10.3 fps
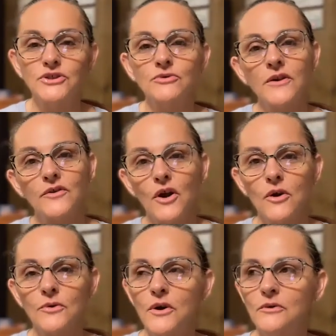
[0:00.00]
But you rather
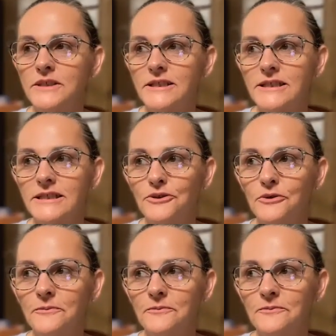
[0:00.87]
hold on to this
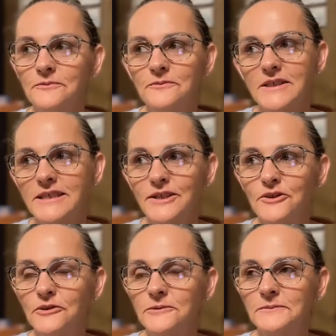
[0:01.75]
little, this
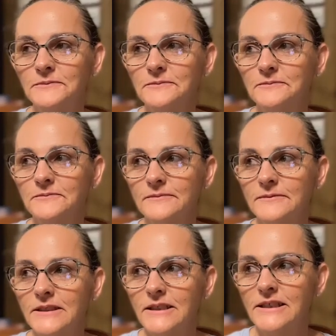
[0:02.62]
little
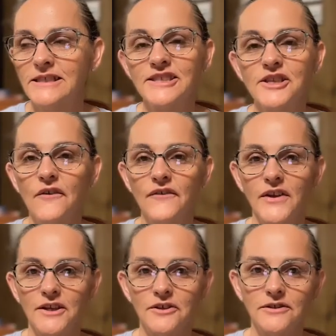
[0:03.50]
stuff
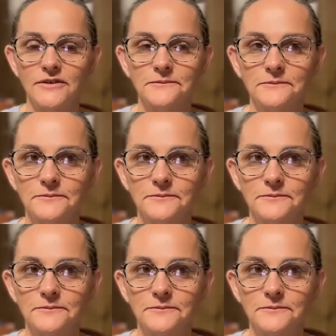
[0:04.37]
here.